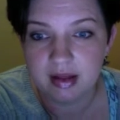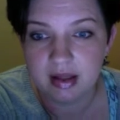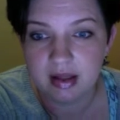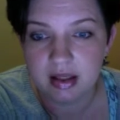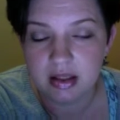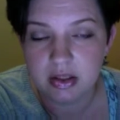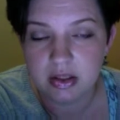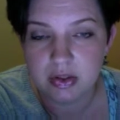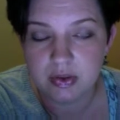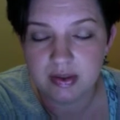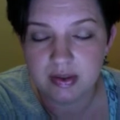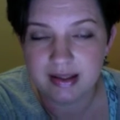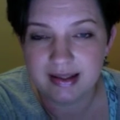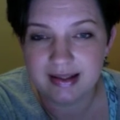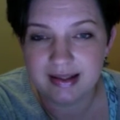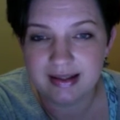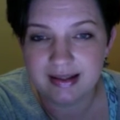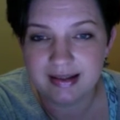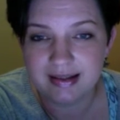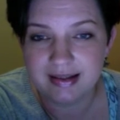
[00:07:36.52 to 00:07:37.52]

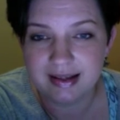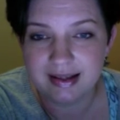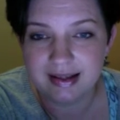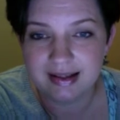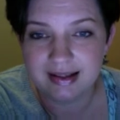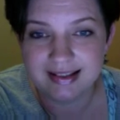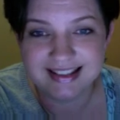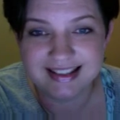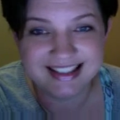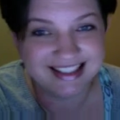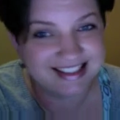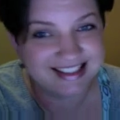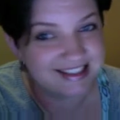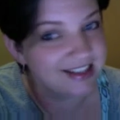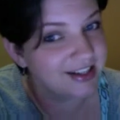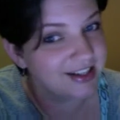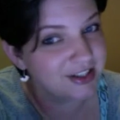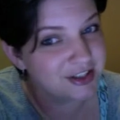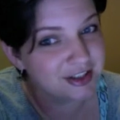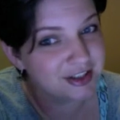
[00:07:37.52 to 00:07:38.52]
Enjoy today's
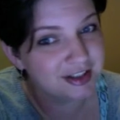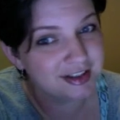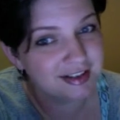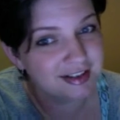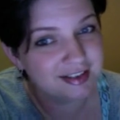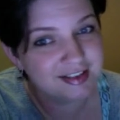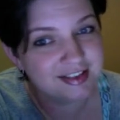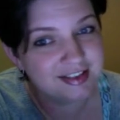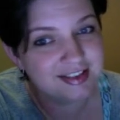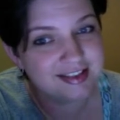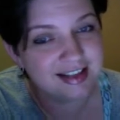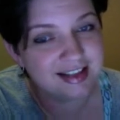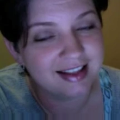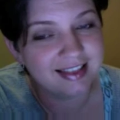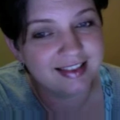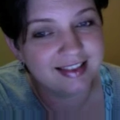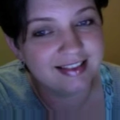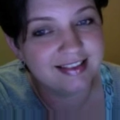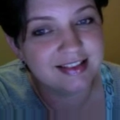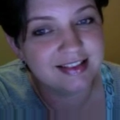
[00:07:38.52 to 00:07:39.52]
lecture. I
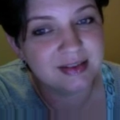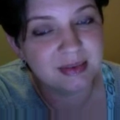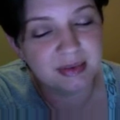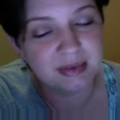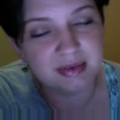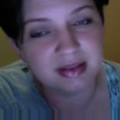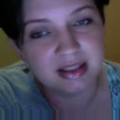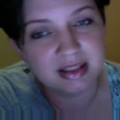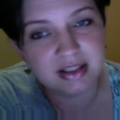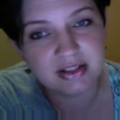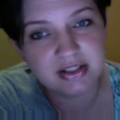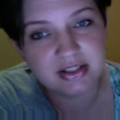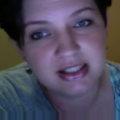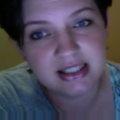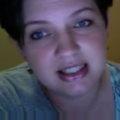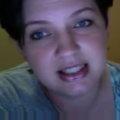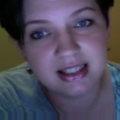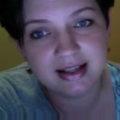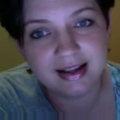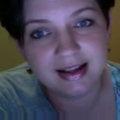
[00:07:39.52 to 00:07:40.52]
think this will be really
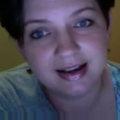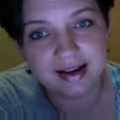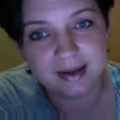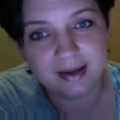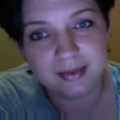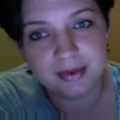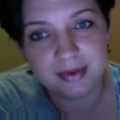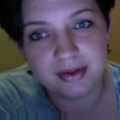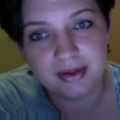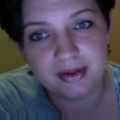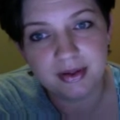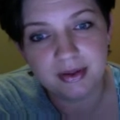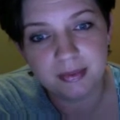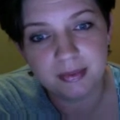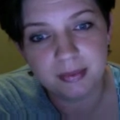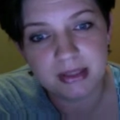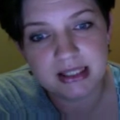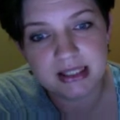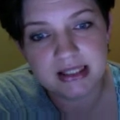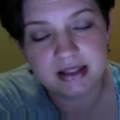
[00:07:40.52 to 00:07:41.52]
interesting, and I
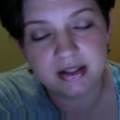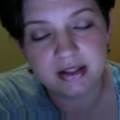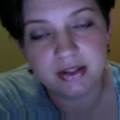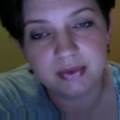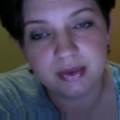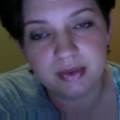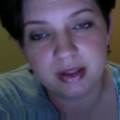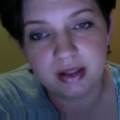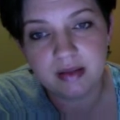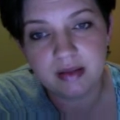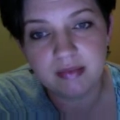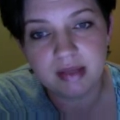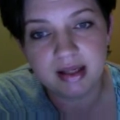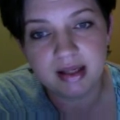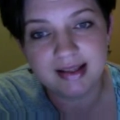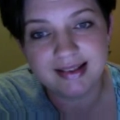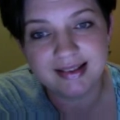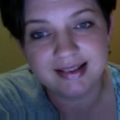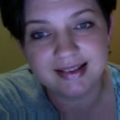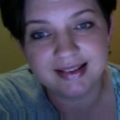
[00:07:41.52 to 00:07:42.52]
will be sending you an
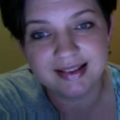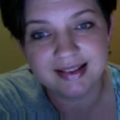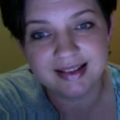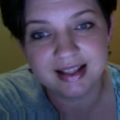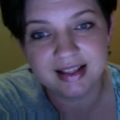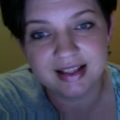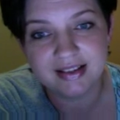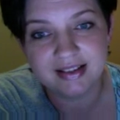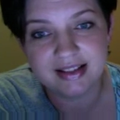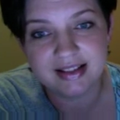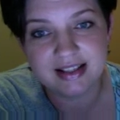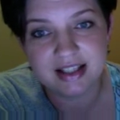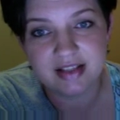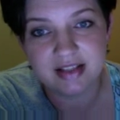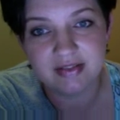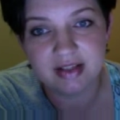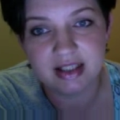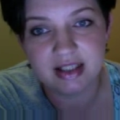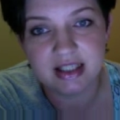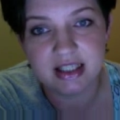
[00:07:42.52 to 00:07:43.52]
email later this
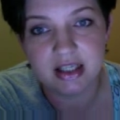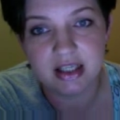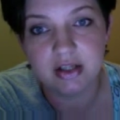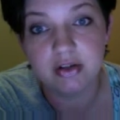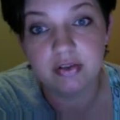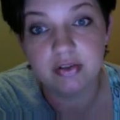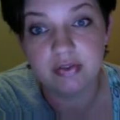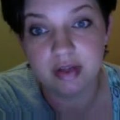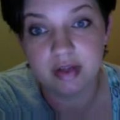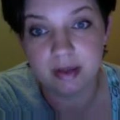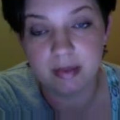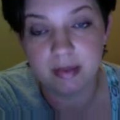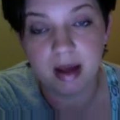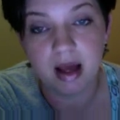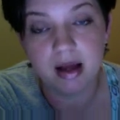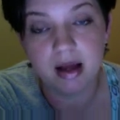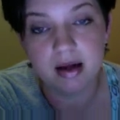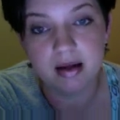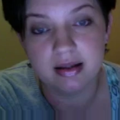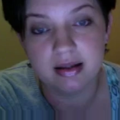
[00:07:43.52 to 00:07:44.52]
evening to get your
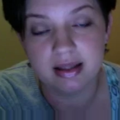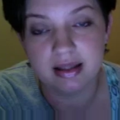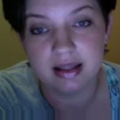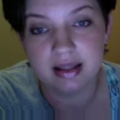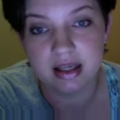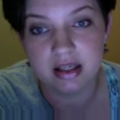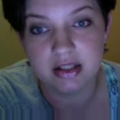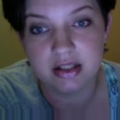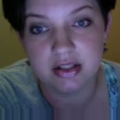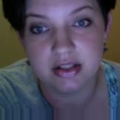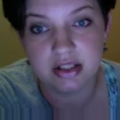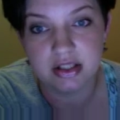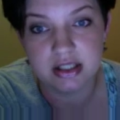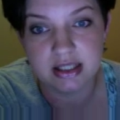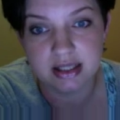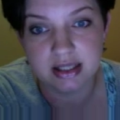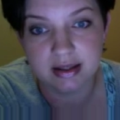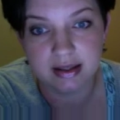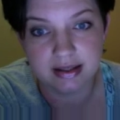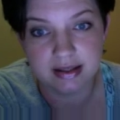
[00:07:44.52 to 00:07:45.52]
feedback on that lecture,
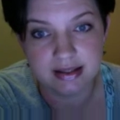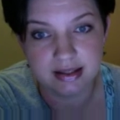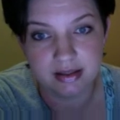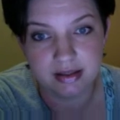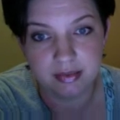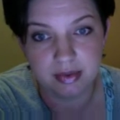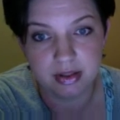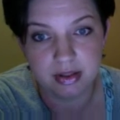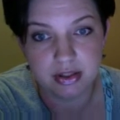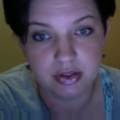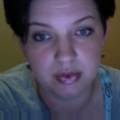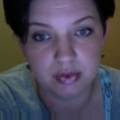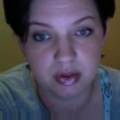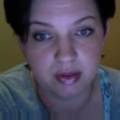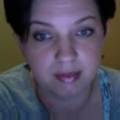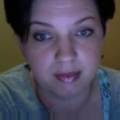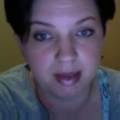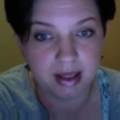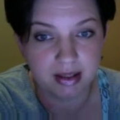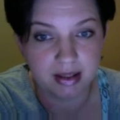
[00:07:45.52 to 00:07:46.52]
just like I did with
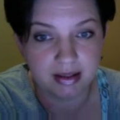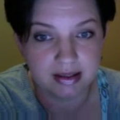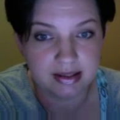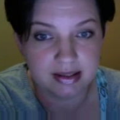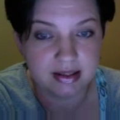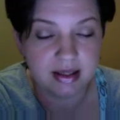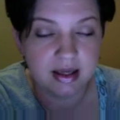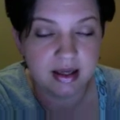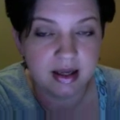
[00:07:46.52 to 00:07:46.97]
Joan Mengs.